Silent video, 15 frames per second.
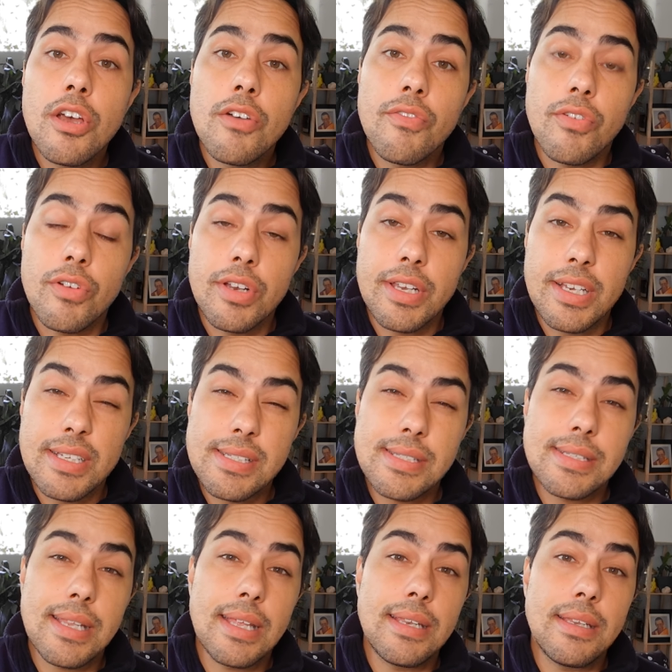for an
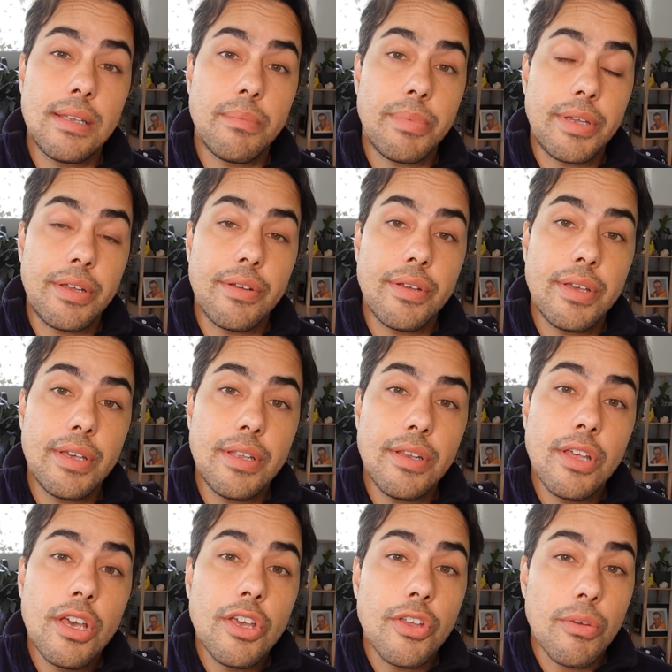extended period,
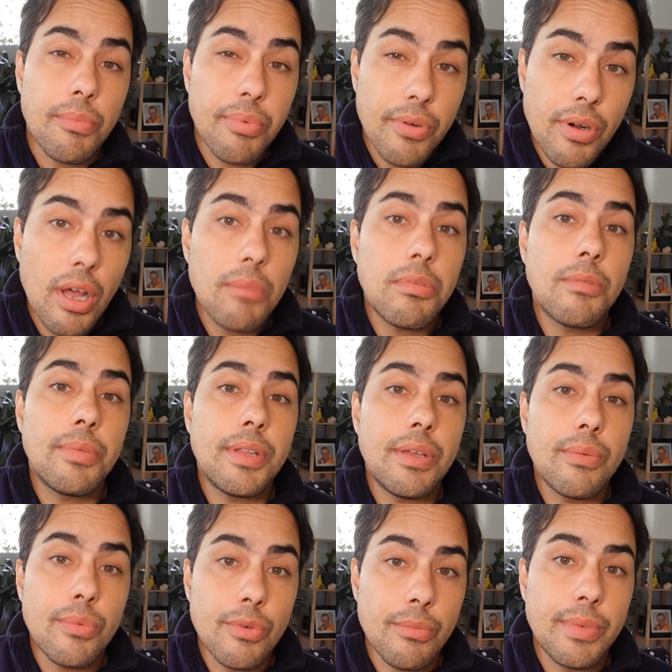you're probably
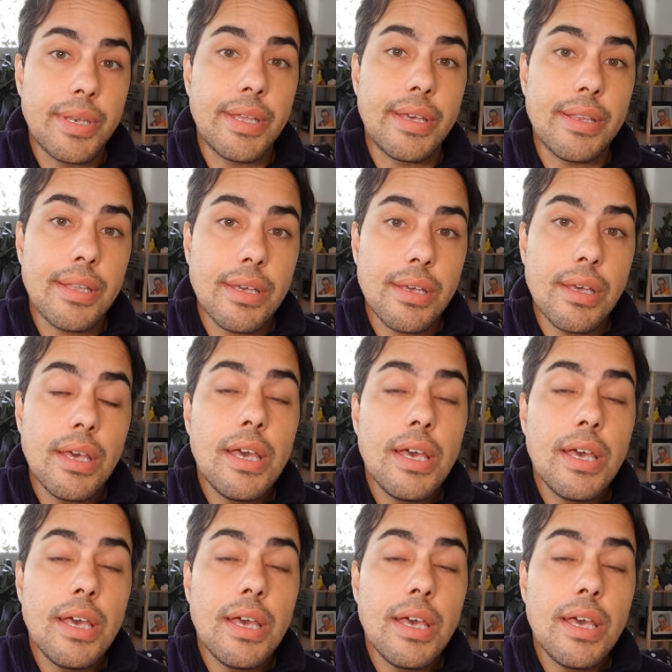ruminating.